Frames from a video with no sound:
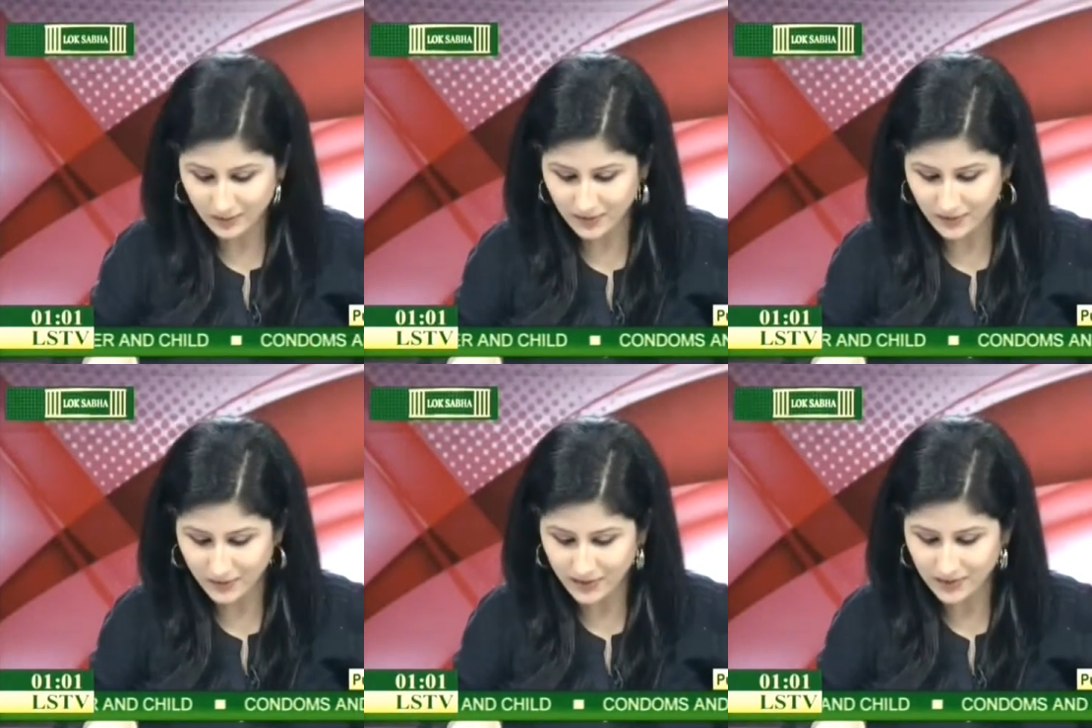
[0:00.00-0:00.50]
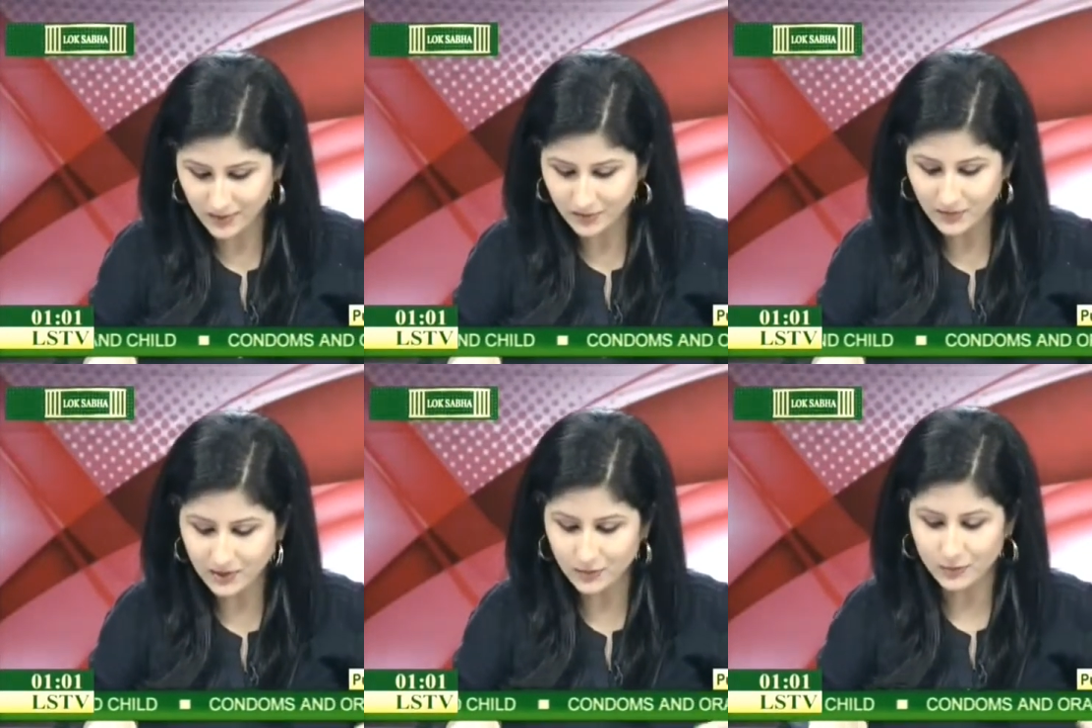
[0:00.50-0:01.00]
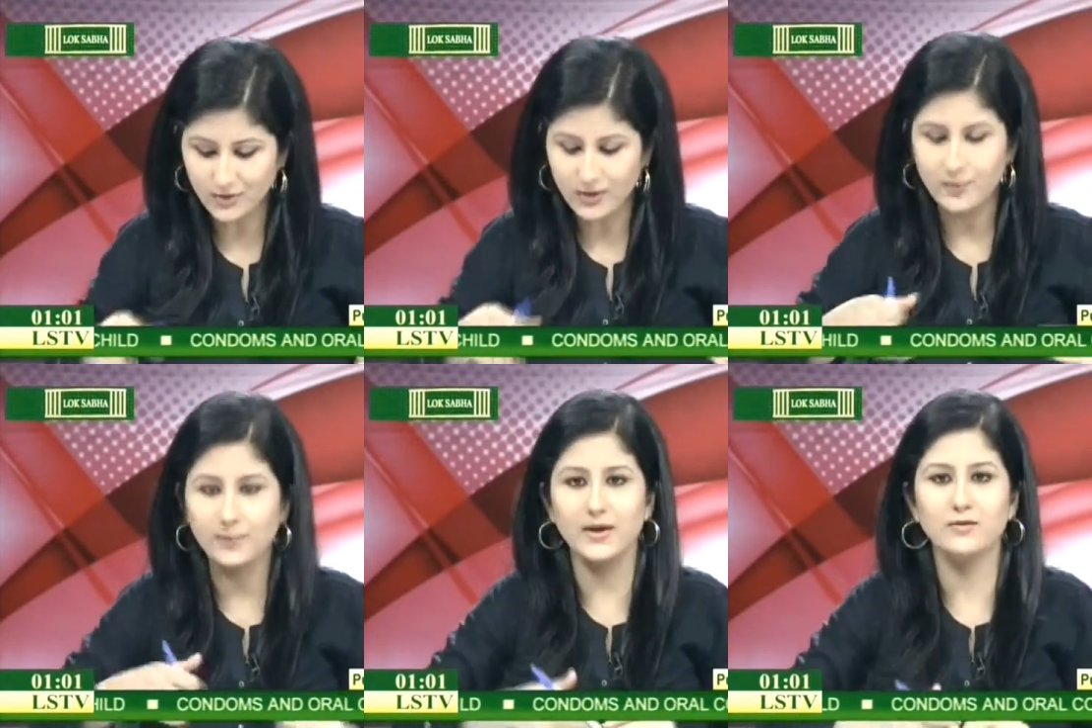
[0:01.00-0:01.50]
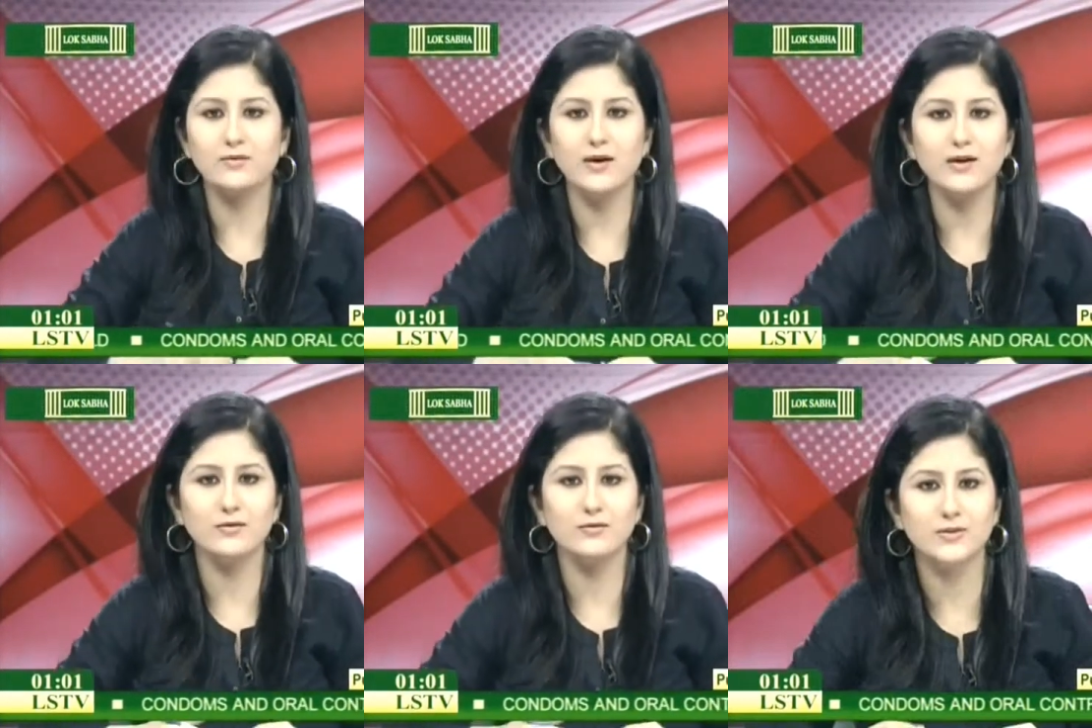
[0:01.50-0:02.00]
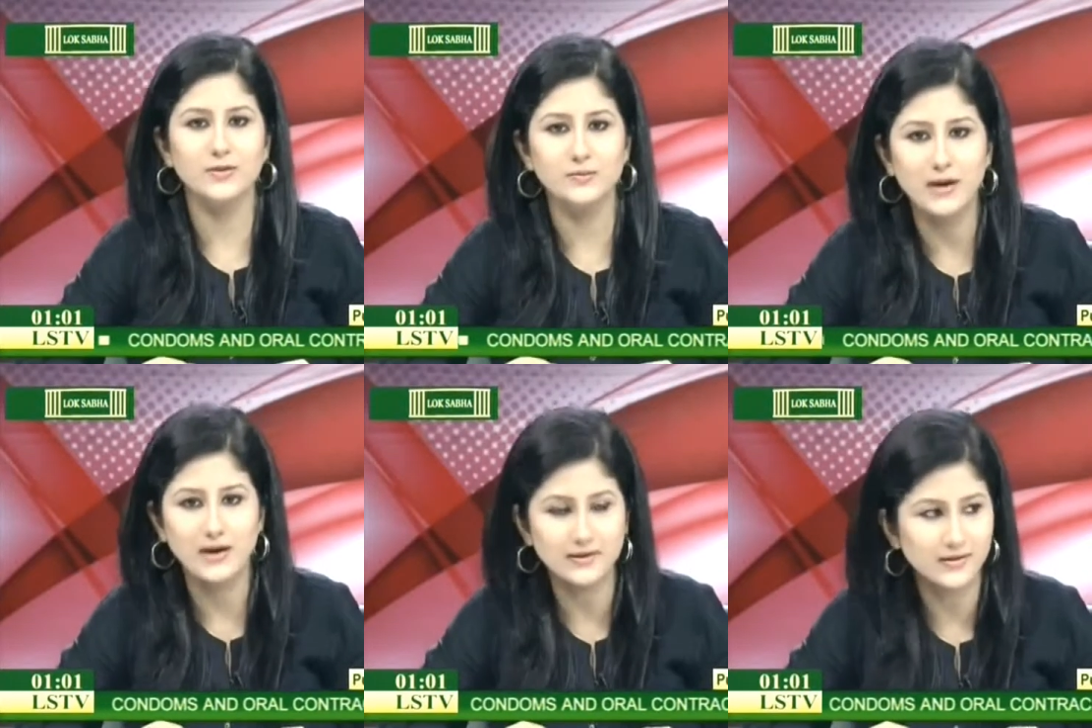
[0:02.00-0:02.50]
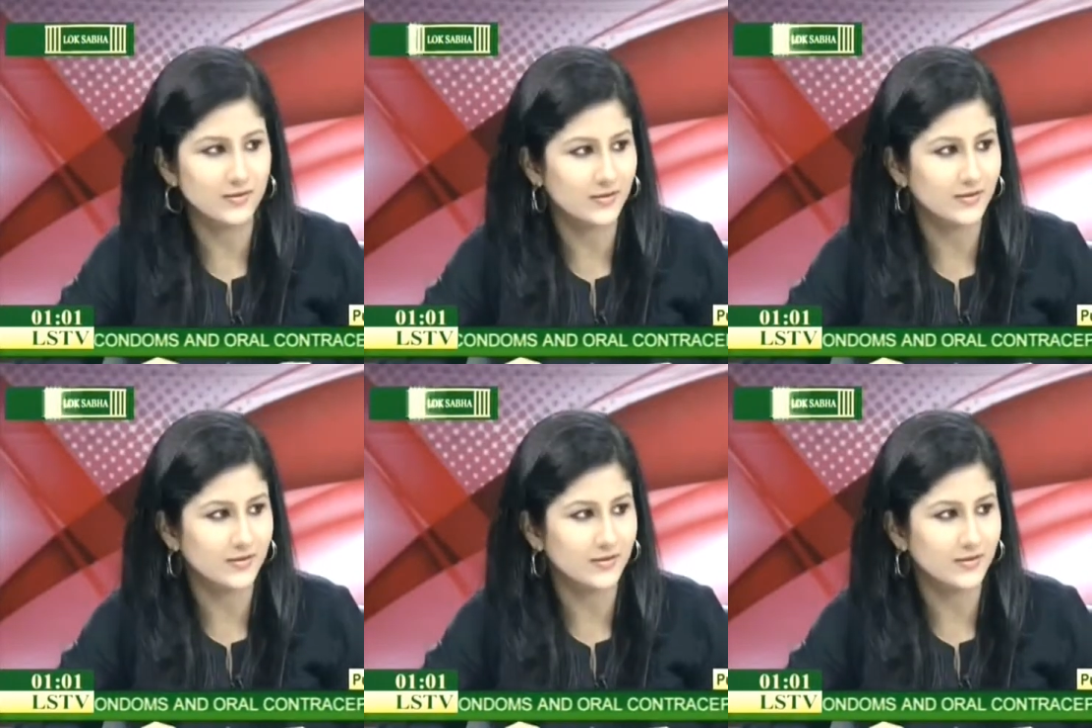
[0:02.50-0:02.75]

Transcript: Please welcome Arjun Ram Meghwal of the Bharatiya